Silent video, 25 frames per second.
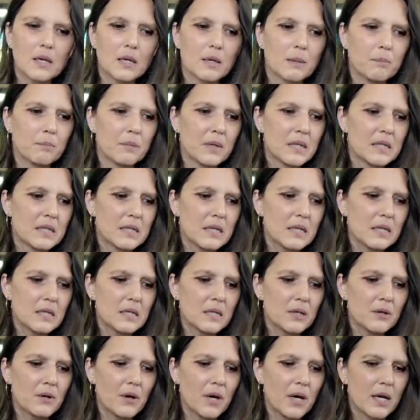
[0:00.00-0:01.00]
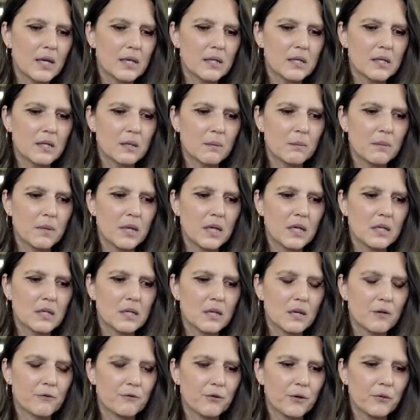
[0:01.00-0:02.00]
my sister asked me,
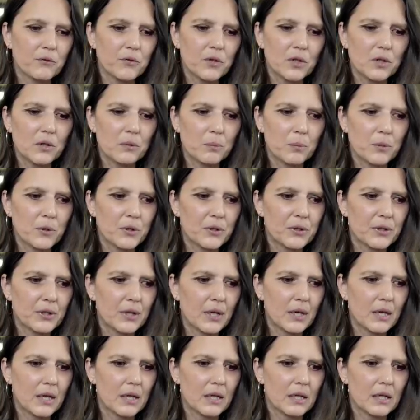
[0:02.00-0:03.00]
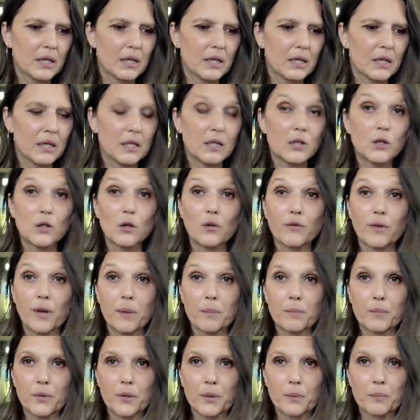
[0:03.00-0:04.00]
it's her 50th birthday in
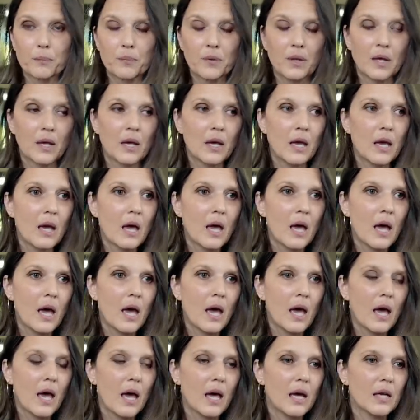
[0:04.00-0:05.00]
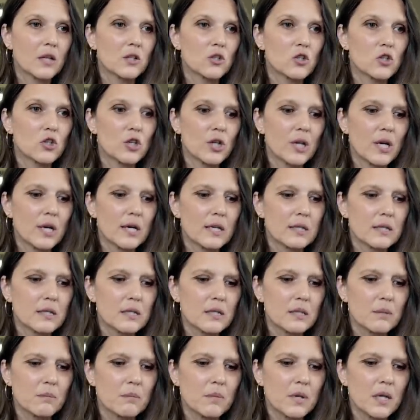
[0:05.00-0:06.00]
November, and she
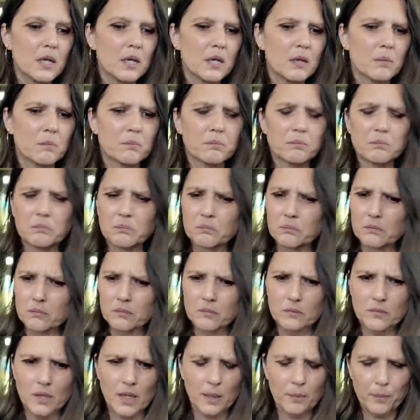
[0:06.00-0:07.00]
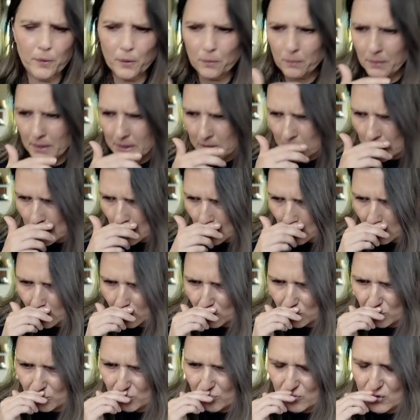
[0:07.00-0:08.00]
asked me couple of months ago,
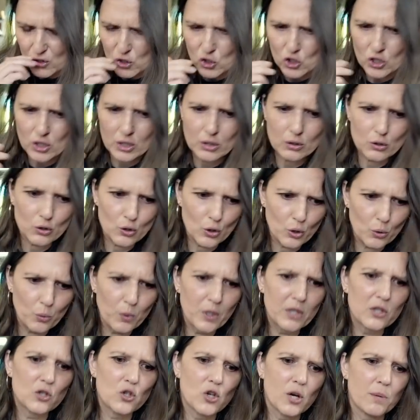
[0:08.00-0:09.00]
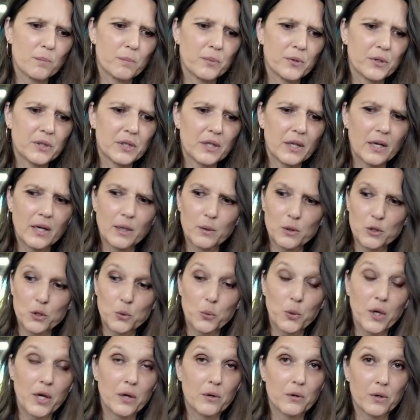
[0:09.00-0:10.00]
she saw one jumper that I was
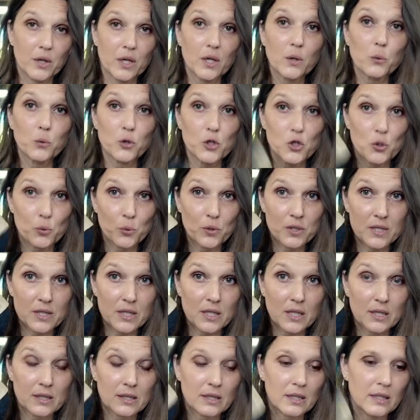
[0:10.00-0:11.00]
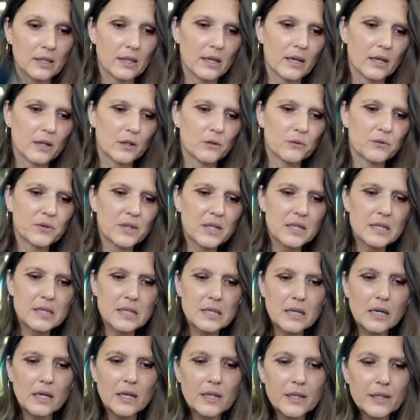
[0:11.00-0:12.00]
wearing, which was knitted out of this
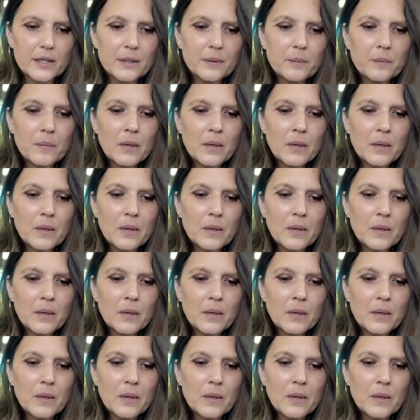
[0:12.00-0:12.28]
yarn,